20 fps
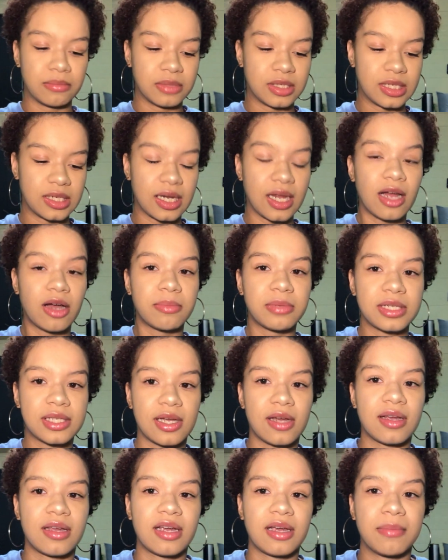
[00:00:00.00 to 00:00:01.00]
today I'll be
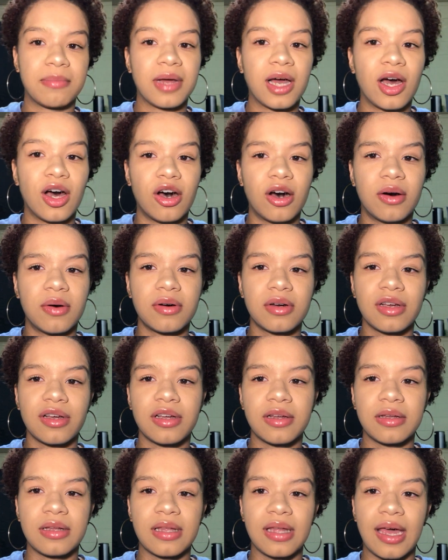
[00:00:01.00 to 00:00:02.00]
talking about
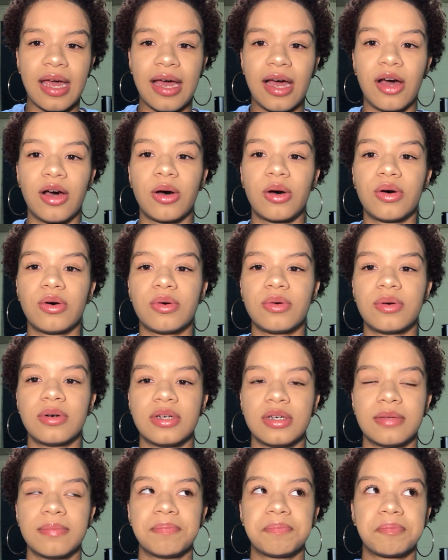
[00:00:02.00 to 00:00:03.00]
how